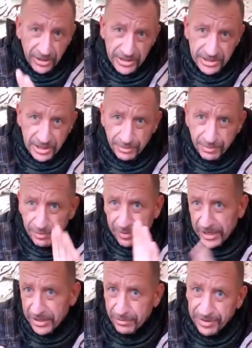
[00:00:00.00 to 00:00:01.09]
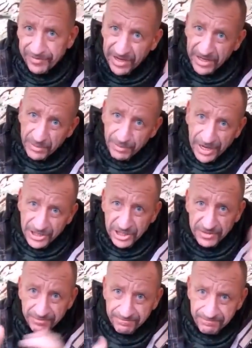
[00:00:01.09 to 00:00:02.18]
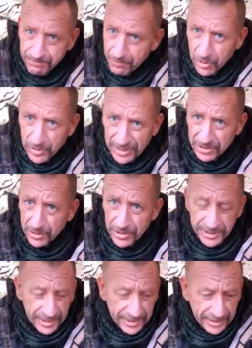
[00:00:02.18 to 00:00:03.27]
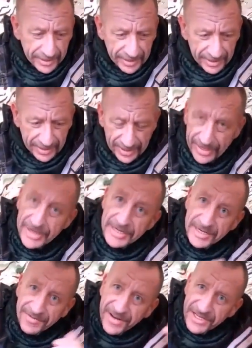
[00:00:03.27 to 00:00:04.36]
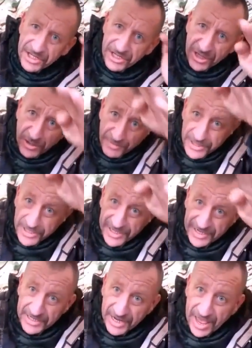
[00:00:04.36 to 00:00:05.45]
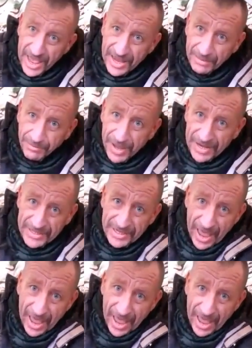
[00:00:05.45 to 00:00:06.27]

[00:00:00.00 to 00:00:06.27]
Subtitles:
got your sleeping bag, your bivvy and your bash, more or less all you need, is if I just come to this apex